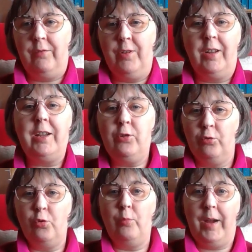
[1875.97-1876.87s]
you like
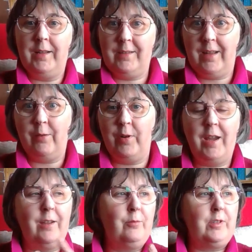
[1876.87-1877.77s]
your romance that
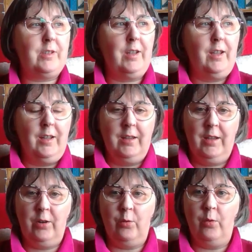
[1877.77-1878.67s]
way. It was,
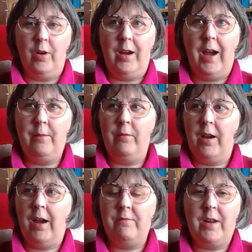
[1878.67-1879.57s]

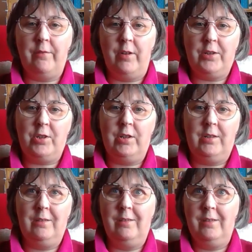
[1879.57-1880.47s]
I've never actually
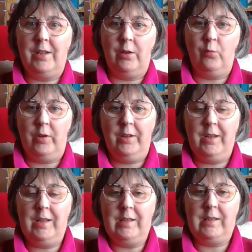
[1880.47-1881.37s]
done one of
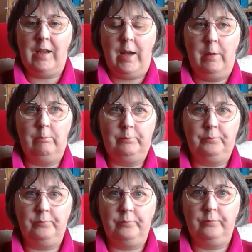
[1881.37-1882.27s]
these.
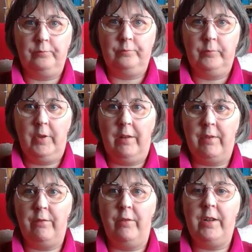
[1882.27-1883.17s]
I've
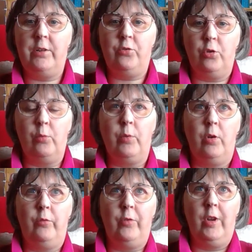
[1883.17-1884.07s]
never read the trope
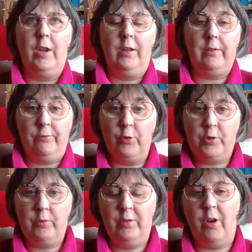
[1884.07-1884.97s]
of, like,
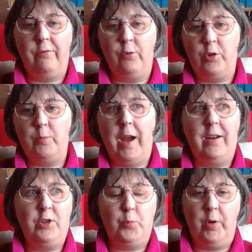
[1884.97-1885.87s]
not forced
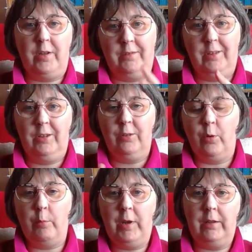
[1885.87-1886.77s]
marriage, but you know
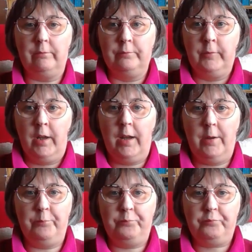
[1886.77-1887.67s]
what I mean.
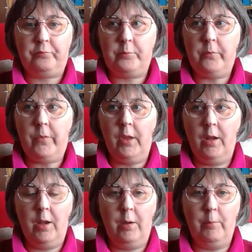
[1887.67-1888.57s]
A
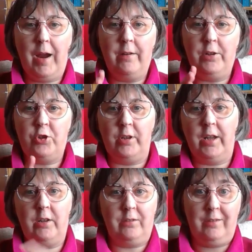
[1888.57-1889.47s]
marriage, and
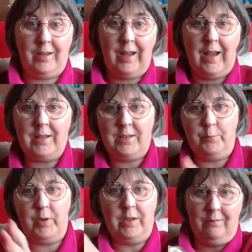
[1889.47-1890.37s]
then it has to
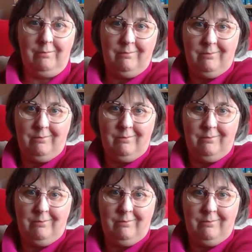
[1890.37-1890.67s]
be,